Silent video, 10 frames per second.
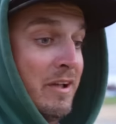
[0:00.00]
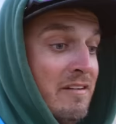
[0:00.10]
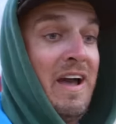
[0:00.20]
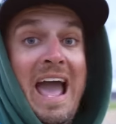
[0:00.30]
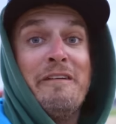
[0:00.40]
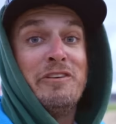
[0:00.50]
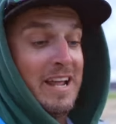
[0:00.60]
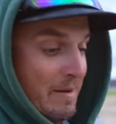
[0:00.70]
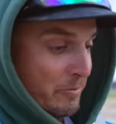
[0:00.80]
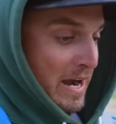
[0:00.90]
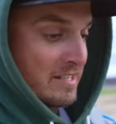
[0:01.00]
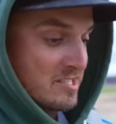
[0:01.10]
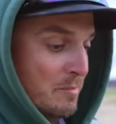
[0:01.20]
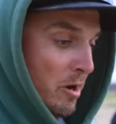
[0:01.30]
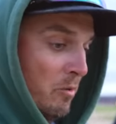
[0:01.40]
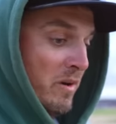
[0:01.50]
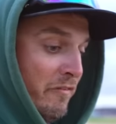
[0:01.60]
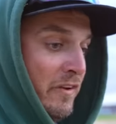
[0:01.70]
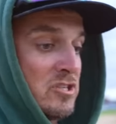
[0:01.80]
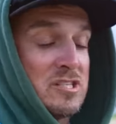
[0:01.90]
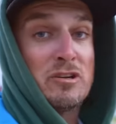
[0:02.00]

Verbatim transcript: only have half a day of practice tomorrow. We fished